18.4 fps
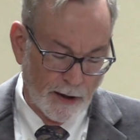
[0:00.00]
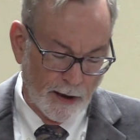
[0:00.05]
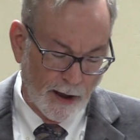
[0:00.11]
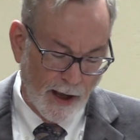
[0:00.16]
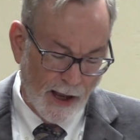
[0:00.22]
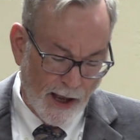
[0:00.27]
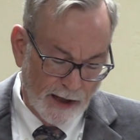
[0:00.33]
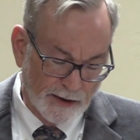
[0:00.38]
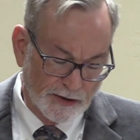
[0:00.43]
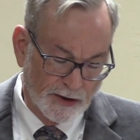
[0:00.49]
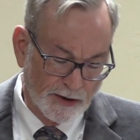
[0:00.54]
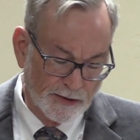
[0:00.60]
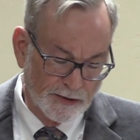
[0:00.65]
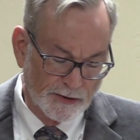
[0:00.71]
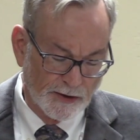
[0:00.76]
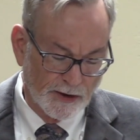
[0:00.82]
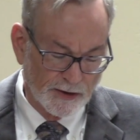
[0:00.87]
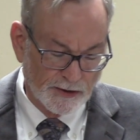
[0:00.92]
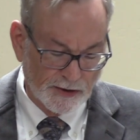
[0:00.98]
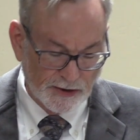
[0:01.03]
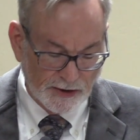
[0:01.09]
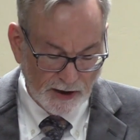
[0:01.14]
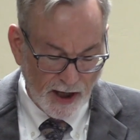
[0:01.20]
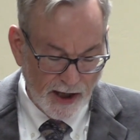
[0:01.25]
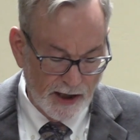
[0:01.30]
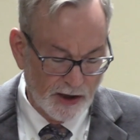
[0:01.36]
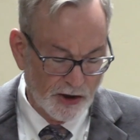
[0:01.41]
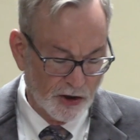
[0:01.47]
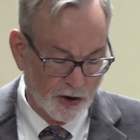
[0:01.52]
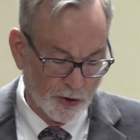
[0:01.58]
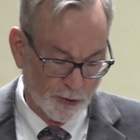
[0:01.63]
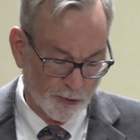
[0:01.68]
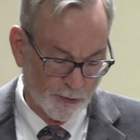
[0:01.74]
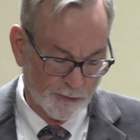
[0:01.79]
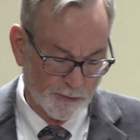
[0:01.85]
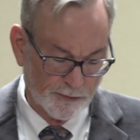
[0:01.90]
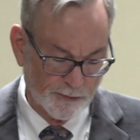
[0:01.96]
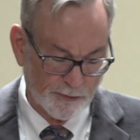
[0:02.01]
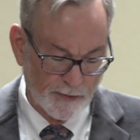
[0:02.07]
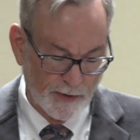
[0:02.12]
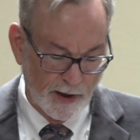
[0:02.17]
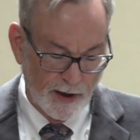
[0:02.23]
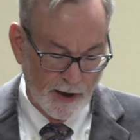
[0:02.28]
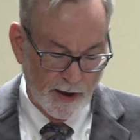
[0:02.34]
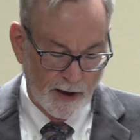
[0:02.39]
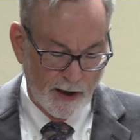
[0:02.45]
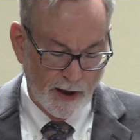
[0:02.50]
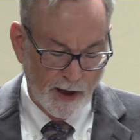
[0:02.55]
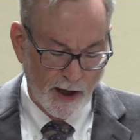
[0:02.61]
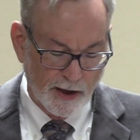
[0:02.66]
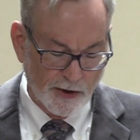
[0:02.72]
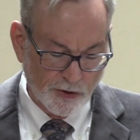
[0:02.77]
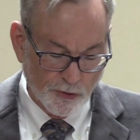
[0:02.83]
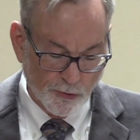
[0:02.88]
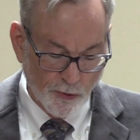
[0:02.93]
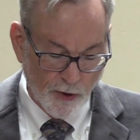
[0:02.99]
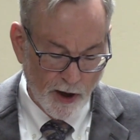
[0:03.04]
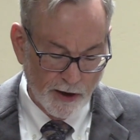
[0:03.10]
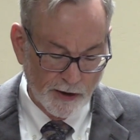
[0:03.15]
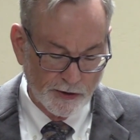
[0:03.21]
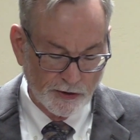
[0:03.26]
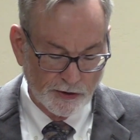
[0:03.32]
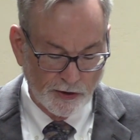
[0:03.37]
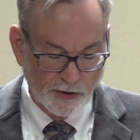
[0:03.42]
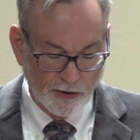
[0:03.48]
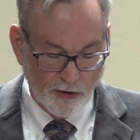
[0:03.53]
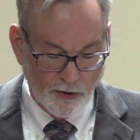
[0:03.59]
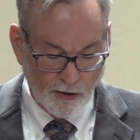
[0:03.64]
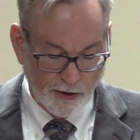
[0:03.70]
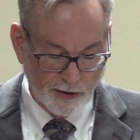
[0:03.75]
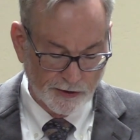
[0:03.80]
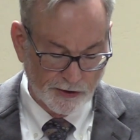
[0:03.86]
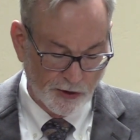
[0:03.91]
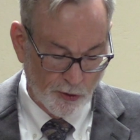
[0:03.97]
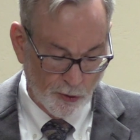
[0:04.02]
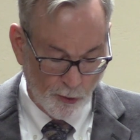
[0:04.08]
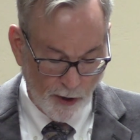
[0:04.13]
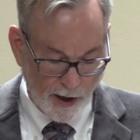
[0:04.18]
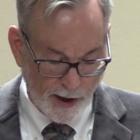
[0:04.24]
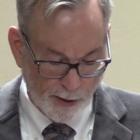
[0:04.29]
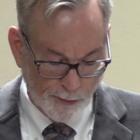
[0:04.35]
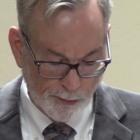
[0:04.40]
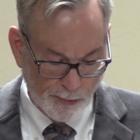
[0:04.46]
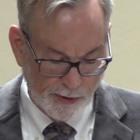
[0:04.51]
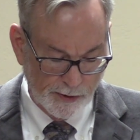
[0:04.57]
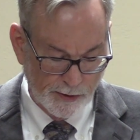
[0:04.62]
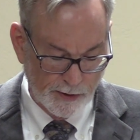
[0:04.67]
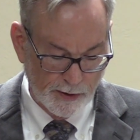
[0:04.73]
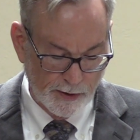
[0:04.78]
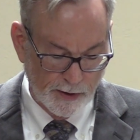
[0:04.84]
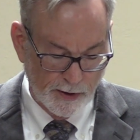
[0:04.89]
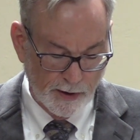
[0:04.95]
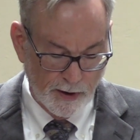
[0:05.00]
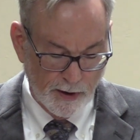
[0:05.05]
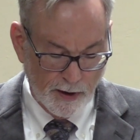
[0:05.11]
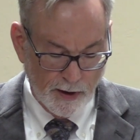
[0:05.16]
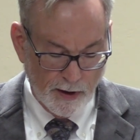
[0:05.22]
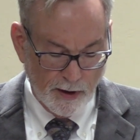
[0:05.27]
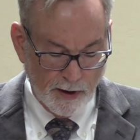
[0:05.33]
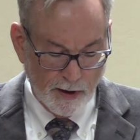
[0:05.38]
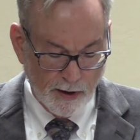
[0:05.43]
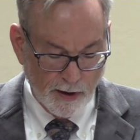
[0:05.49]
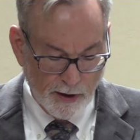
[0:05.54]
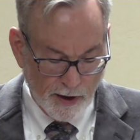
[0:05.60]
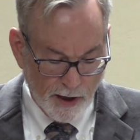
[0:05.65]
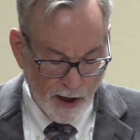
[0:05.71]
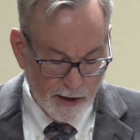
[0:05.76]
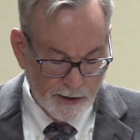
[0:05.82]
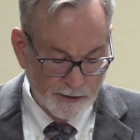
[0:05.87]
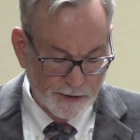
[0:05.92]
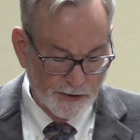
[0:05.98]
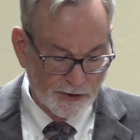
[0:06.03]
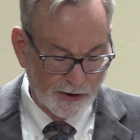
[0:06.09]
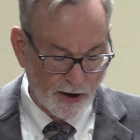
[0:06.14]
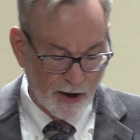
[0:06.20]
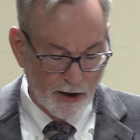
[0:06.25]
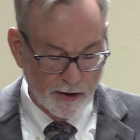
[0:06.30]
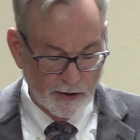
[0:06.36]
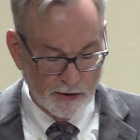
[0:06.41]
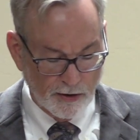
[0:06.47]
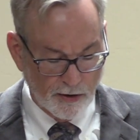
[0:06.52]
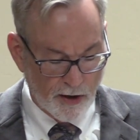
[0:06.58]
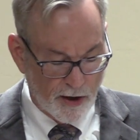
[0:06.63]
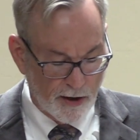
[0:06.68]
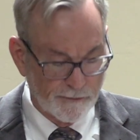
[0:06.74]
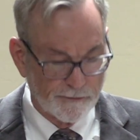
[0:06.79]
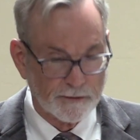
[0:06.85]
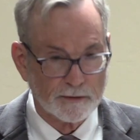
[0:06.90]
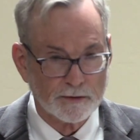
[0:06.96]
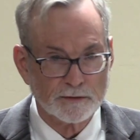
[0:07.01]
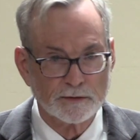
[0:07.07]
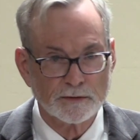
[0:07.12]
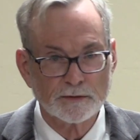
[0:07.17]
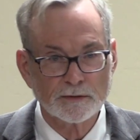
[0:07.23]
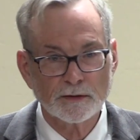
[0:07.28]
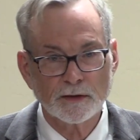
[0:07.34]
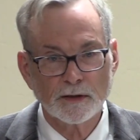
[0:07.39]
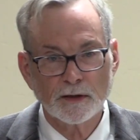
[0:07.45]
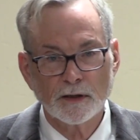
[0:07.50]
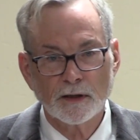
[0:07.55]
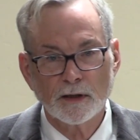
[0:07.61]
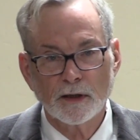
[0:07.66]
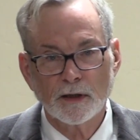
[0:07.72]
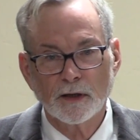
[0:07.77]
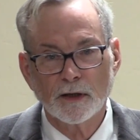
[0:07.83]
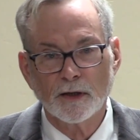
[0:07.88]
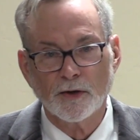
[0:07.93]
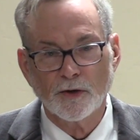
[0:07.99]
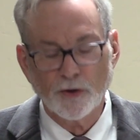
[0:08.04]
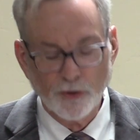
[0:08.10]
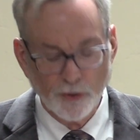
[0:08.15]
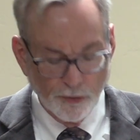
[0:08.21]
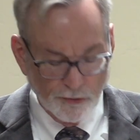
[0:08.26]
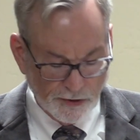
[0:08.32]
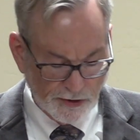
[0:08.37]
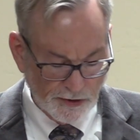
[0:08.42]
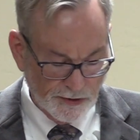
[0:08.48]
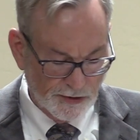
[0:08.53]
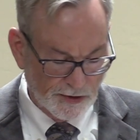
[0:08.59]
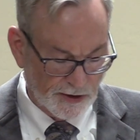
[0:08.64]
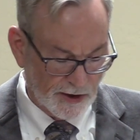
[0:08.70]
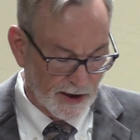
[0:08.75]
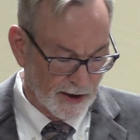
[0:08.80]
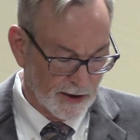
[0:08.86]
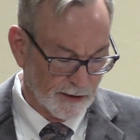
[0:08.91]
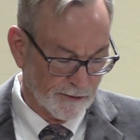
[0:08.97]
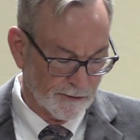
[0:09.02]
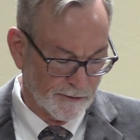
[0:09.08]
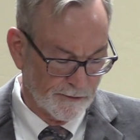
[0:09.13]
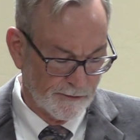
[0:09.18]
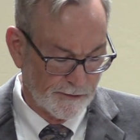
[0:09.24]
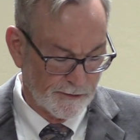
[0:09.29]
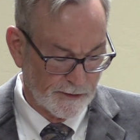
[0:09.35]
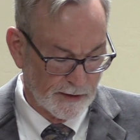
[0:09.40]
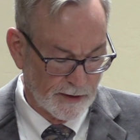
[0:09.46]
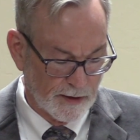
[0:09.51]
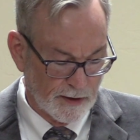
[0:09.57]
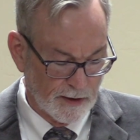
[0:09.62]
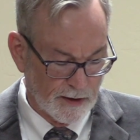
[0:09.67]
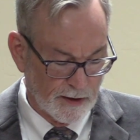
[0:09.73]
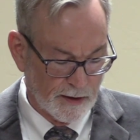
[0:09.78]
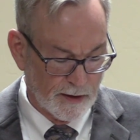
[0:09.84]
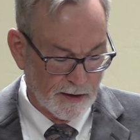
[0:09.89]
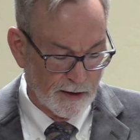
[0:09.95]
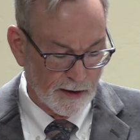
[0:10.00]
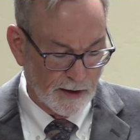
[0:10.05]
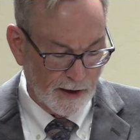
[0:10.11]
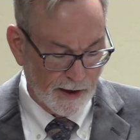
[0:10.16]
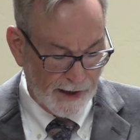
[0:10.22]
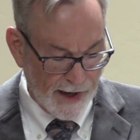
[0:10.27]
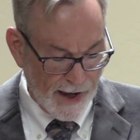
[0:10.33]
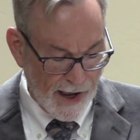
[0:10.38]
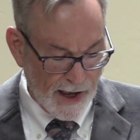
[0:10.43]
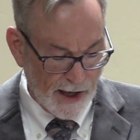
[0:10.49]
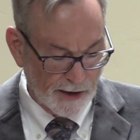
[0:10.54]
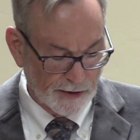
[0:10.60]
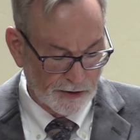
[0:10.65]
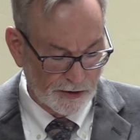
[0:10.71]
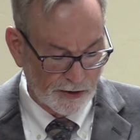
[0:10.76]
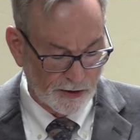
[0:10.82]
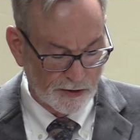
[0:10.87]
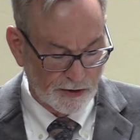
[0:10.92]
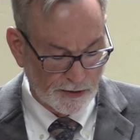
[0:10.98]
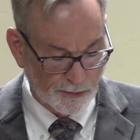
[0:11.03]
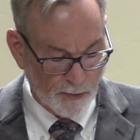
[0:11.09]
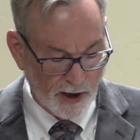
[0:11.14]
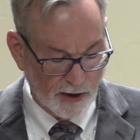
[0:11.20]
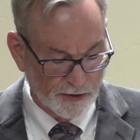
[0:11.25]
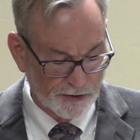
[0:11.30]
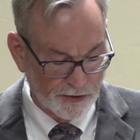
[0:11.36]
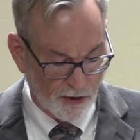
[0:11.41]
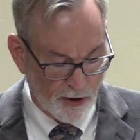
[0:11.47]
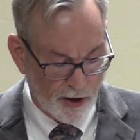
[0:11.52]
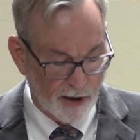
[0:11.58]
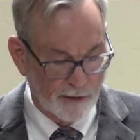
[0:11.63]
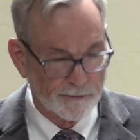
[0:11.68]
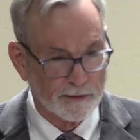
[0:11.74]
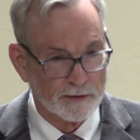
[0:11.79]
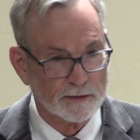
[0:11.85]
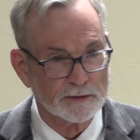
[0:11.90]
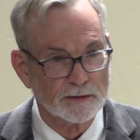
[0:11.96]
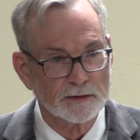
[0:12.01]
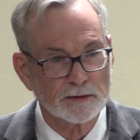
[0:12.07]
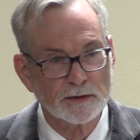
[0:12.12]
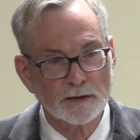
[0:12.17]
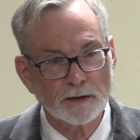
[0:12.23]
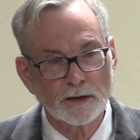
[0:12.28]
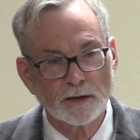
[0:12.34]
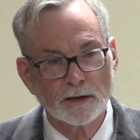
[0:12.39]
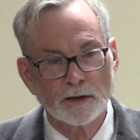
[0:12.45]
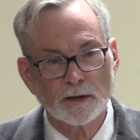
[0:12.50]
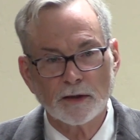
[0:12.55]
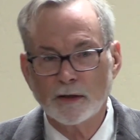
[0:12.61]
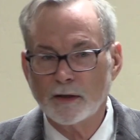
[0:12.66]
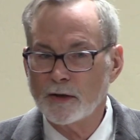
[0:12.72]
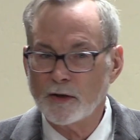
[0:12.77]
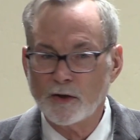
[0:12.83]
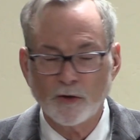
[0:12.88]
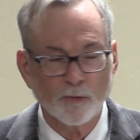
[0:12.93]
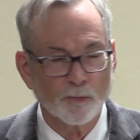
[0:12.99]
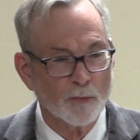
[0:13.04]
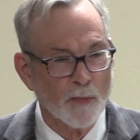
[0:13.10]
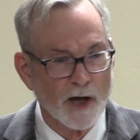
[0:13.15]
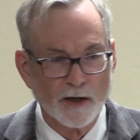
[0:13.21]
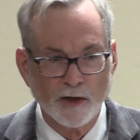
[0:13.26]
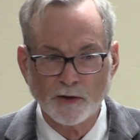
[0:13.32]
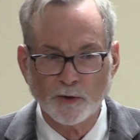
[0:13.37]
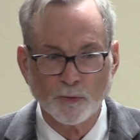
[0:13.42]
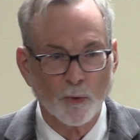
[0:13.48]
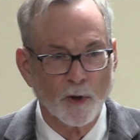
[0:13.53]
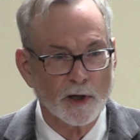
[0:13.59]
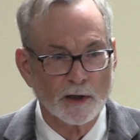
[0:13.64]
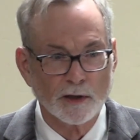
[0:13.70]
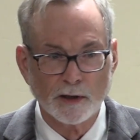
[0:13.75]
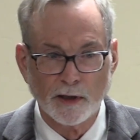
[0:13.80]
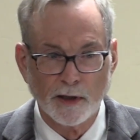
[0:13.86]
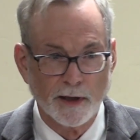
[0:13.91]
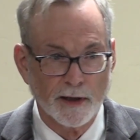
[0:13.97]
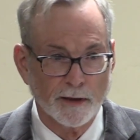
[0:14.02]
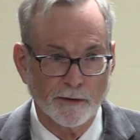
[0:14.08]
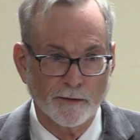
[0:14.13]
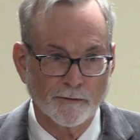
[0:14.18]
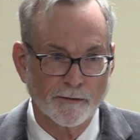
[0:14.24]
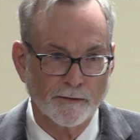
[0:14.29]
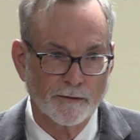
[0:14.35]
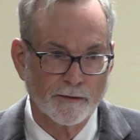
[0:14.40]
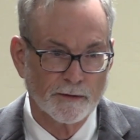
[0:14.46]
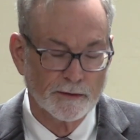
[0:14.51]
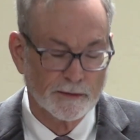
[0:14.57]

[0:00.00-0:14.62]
acids stain you, and drugs cause cramp. Guns aren't lawful, nooses give, gas smells awful, you might as well live.